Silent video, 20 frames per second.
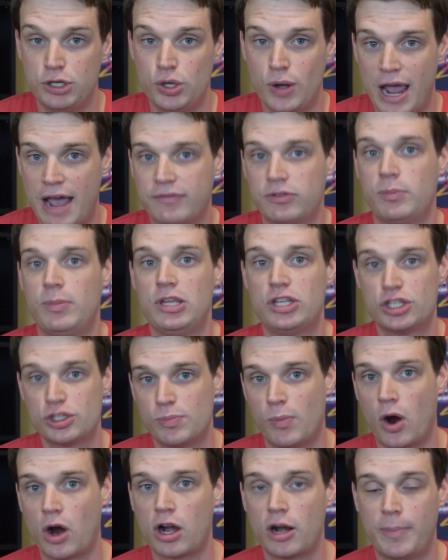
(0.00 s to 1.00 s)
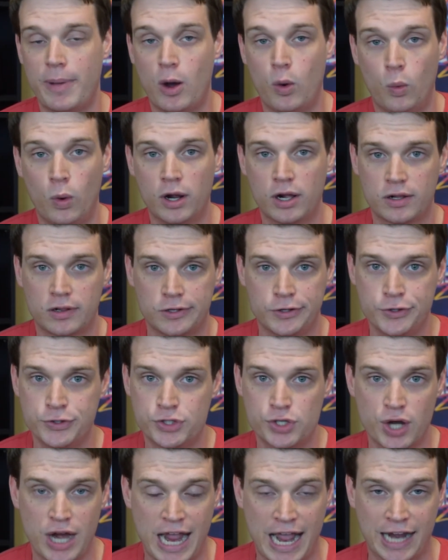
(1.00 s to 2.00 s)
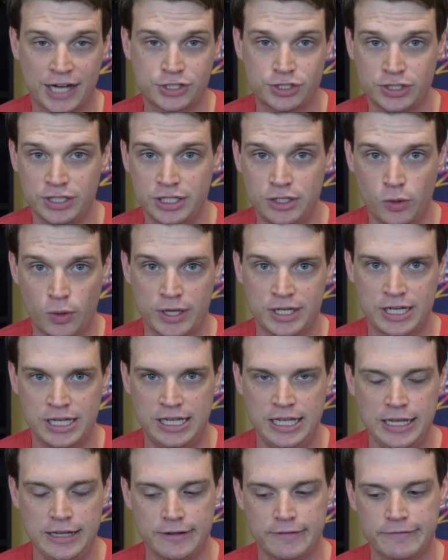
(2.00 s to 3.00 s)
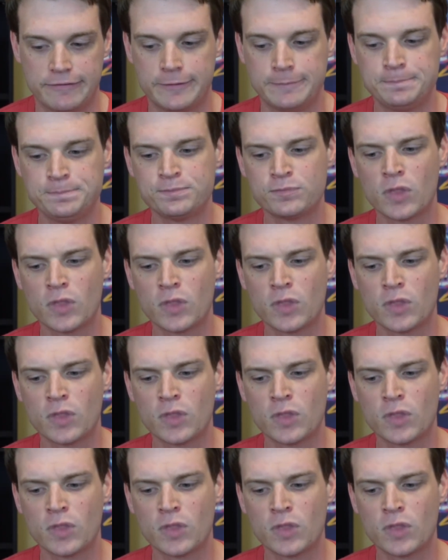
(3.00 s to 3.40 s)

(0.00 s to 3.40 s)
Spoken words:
and you have to be smart about what clues you're actually going to give.